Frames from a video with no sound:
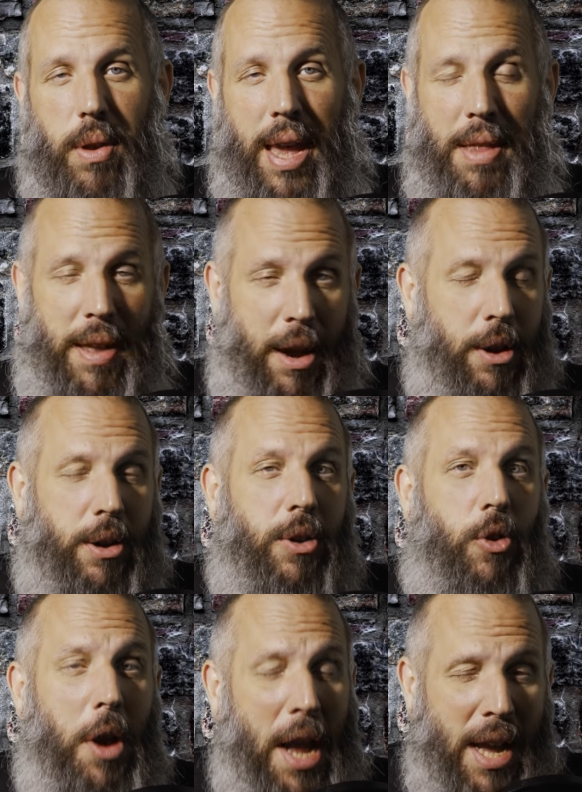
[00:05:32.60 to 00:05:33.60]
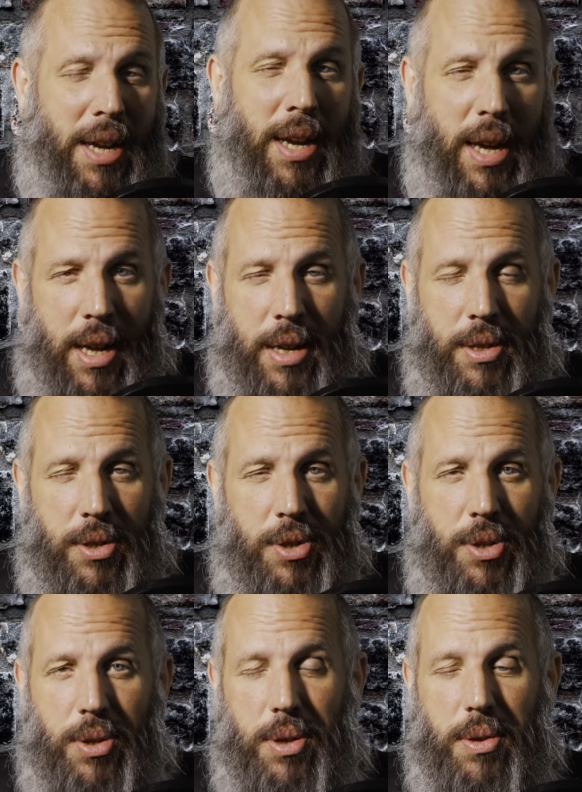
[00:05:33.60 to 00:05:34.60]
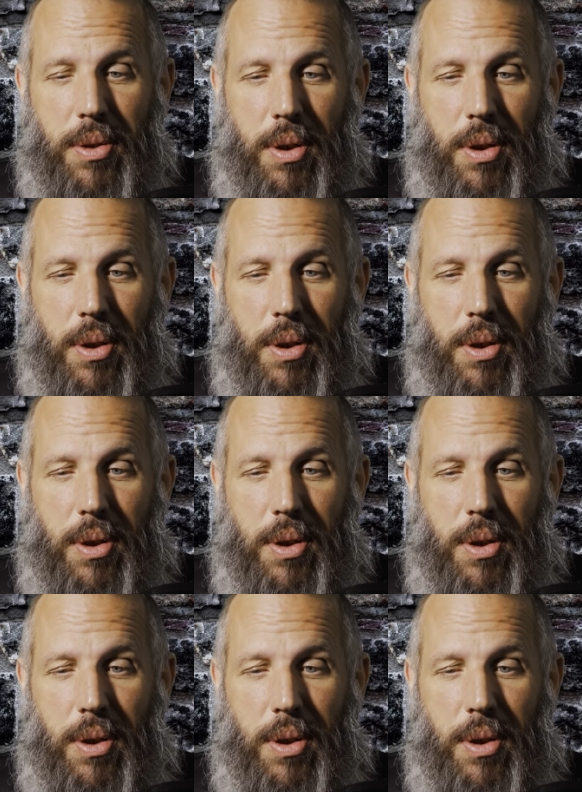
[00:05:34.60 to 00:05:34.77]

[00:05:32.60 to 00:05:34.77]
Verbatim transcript: and their grandkids